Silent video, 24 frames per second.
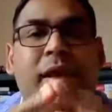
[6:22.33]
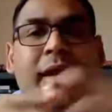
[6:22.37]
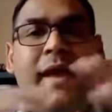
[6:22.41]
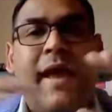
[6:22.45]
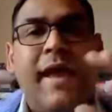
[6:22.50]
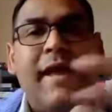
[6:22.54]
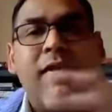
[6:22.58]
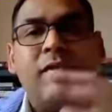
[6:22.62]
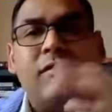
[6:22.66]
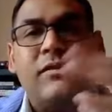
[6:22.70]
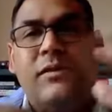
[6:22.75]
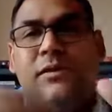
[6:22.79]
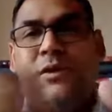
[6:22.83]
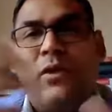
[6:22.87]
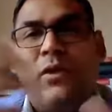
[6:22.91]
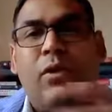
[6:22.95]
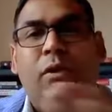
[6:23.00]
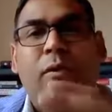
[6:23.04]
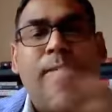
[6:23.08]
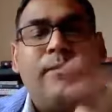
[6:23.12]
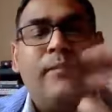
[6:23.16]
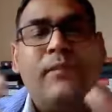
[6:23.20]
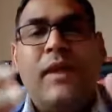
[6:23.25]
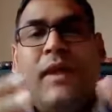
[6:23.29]

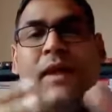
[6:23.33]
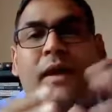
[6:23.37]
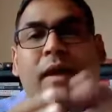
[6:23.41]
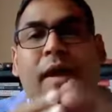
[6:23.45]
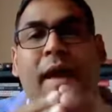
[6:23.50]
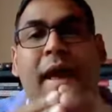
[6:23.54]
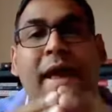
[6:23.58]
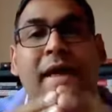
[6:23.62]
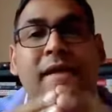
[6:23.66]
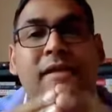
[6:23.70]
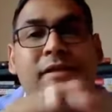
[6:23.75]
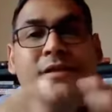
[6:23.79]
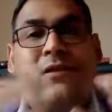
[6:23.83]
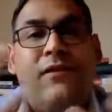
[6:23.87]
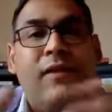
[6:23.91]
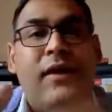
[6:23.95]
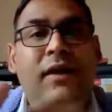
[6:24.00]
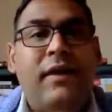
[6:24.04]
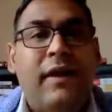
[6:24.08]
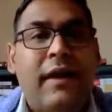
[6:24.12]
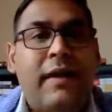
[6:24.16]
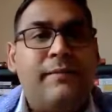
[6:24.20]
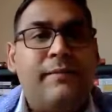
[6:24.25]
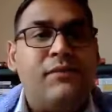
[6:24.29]
as
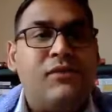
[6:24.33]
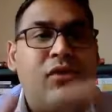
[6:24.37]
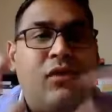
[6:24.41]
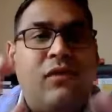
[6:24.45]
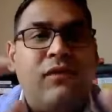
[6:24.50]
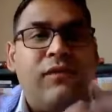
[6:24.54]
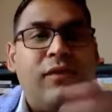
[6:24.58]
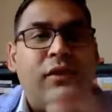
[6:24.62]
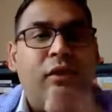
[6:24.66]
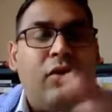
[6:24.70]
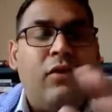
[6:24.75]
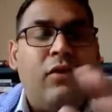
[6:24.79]
different types of